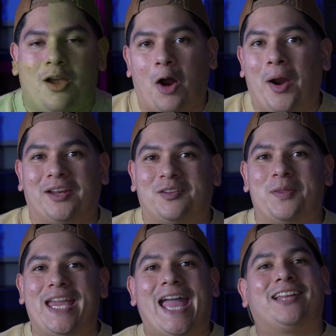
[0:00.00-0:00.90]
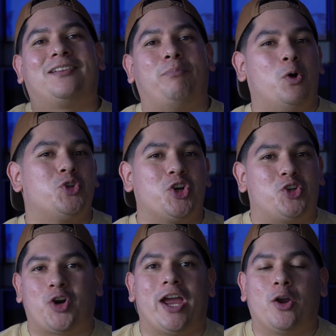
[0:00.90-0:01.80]
Alright, so the exposure
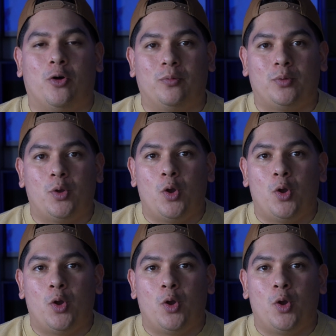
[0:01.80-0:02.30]
triangle.